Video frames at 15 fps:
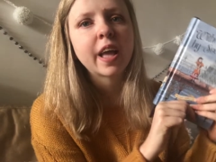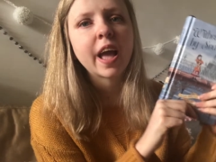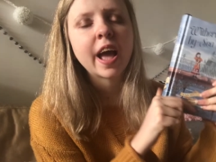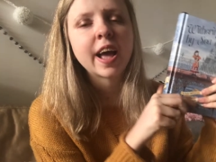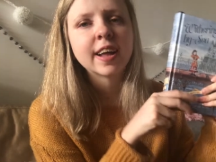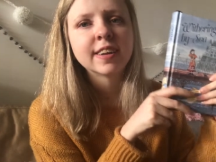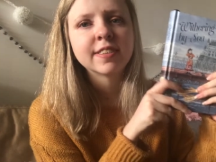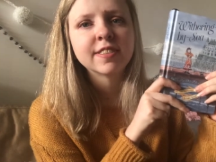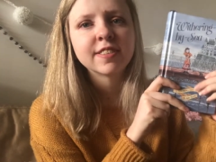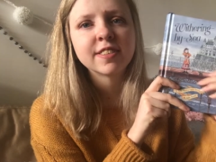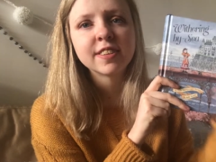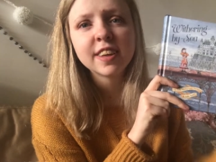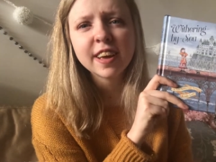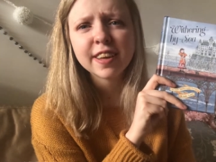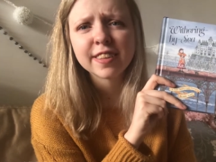And
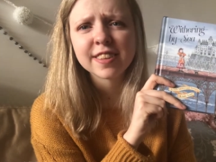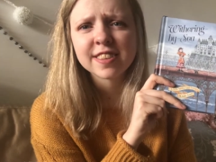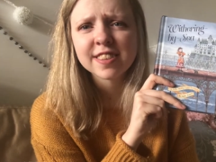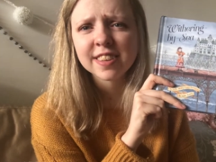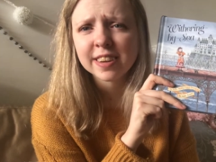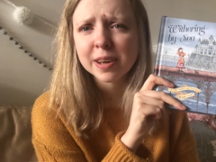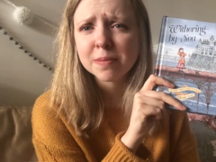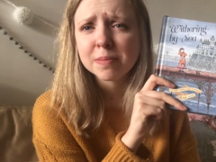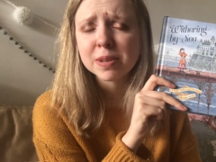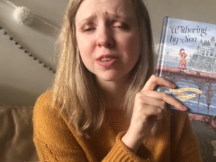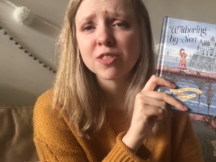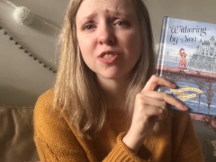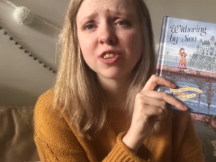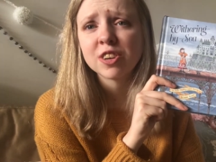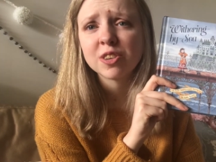yeah, there's like a
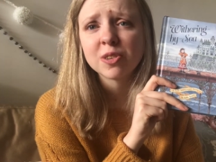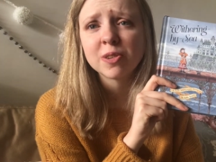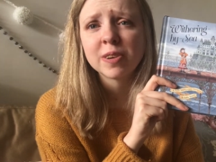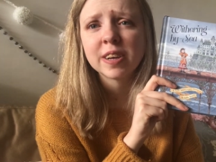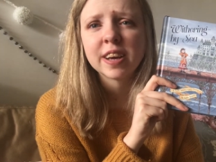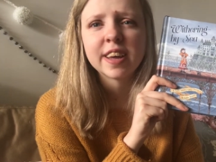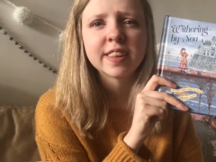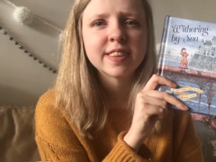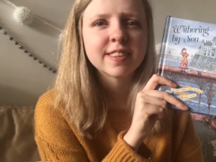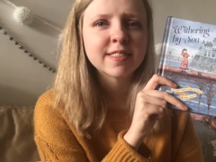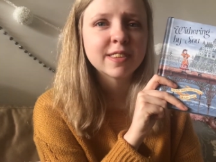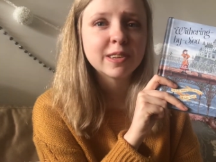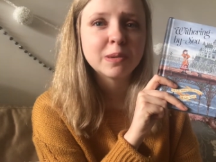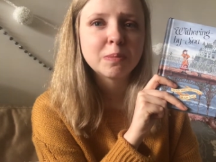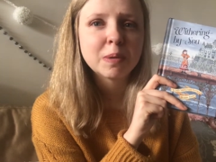mystery to it, and there's
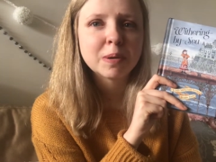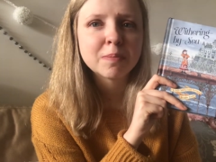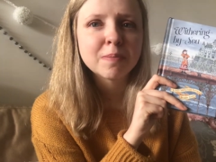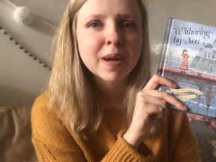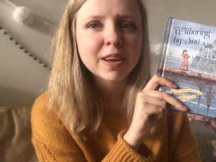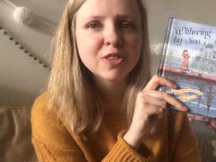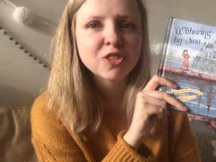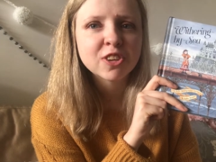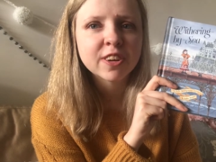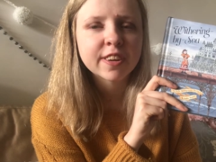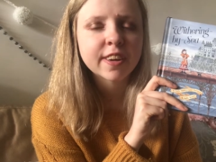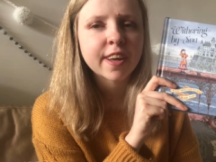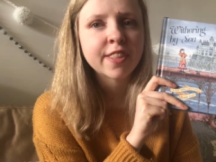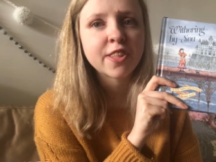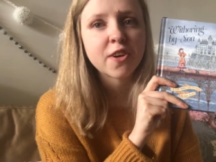a little bit of magic,
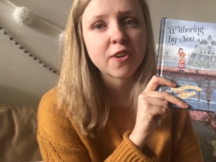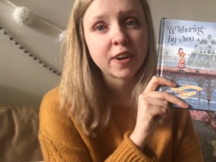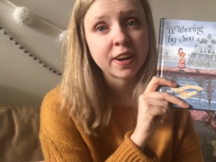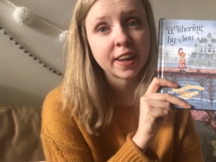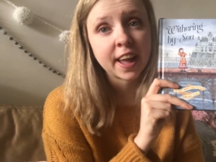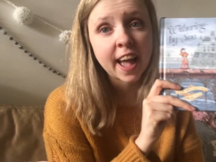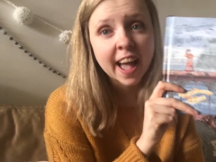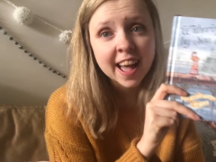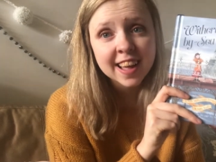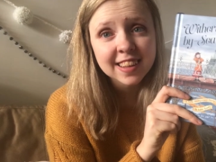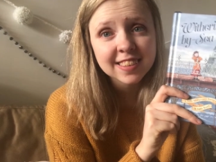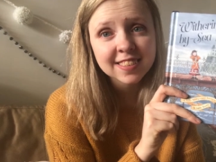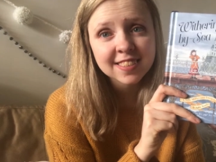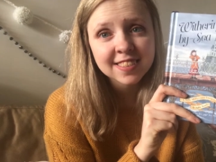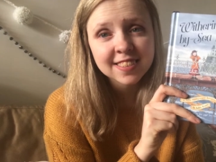and there are
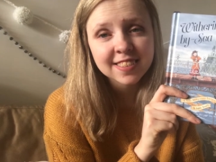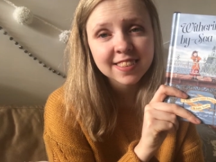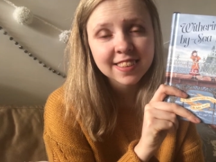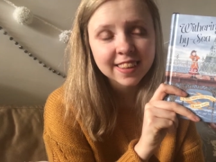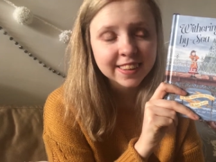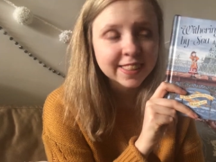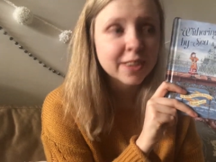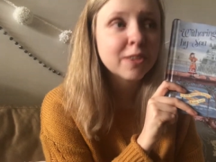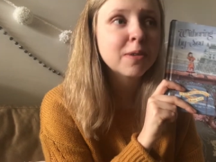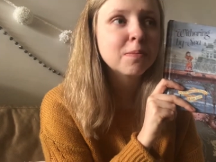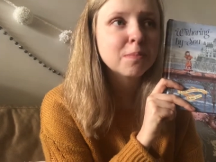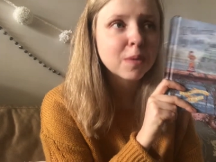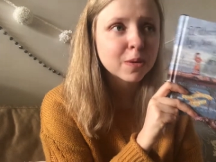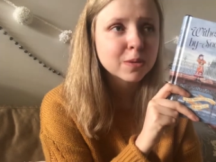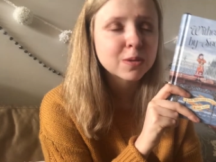cats. Like there are
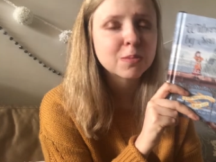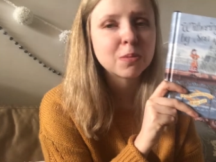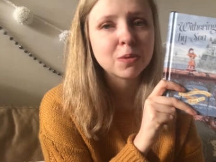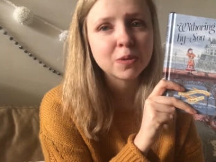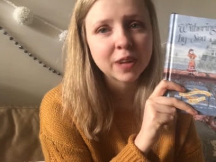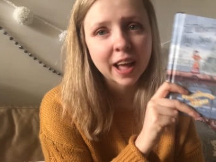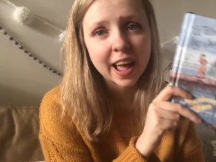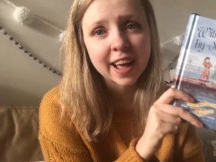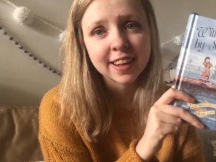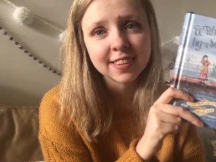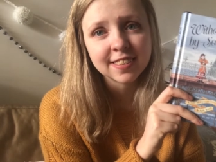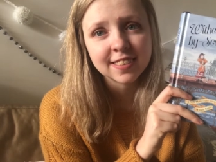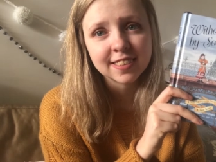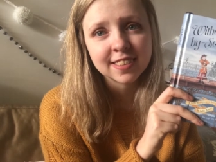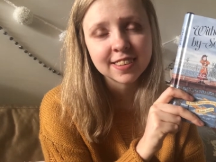multiple
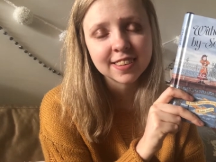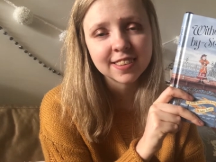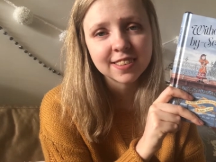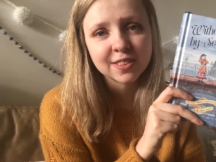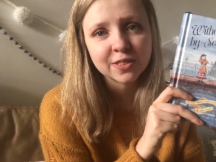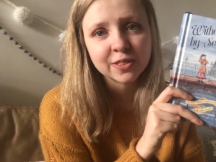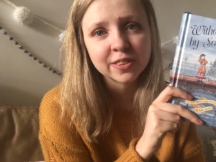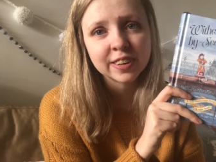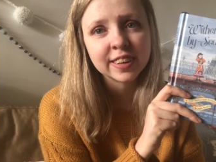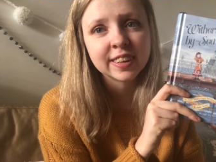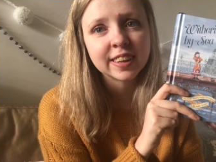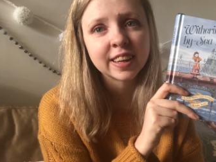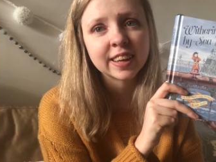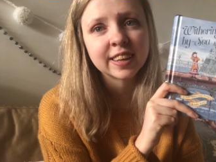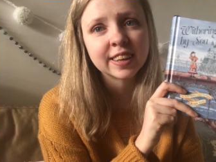cats in this story.
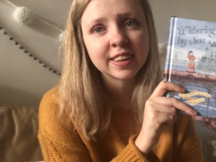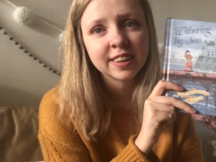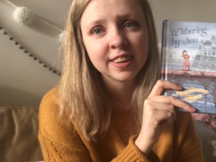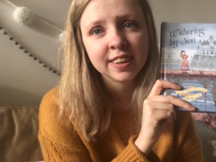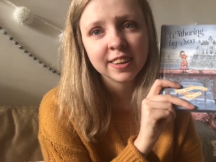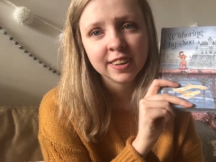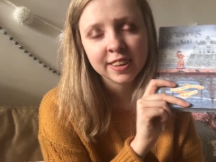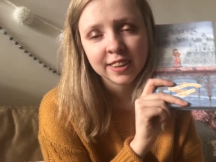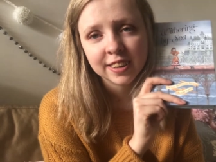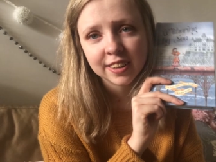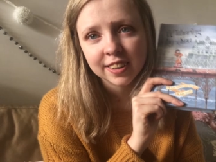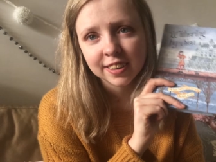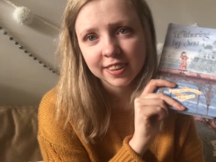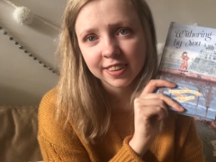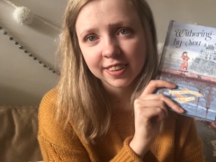Like
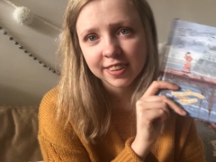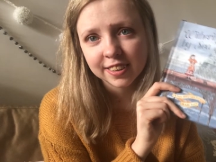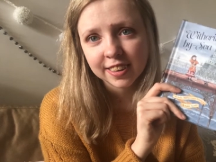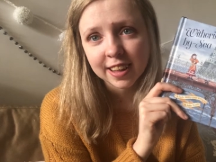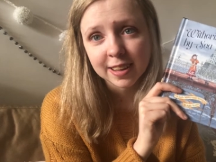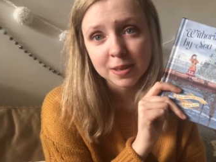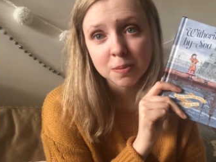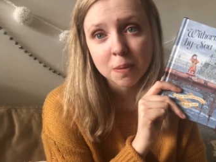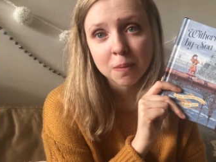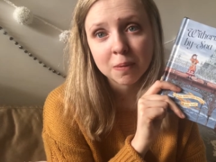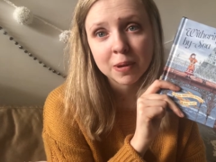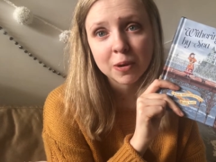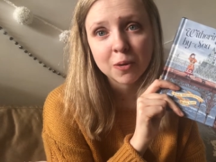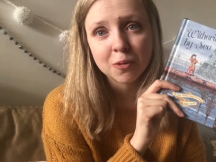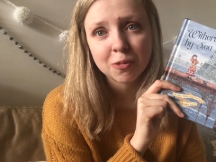that's what
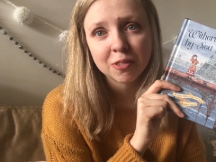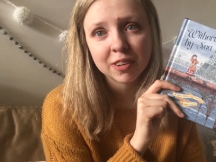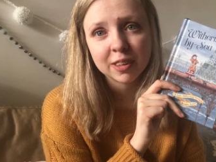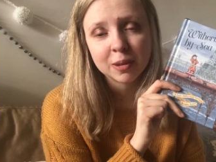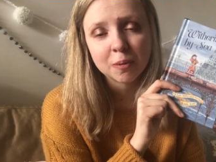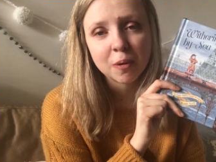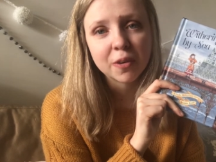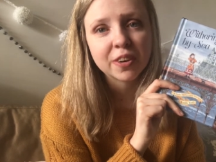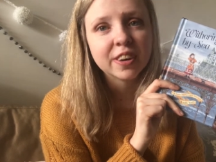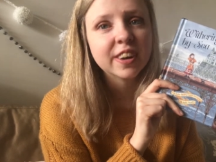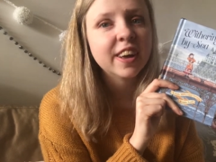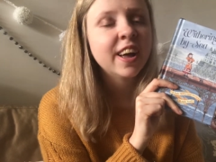we all really want.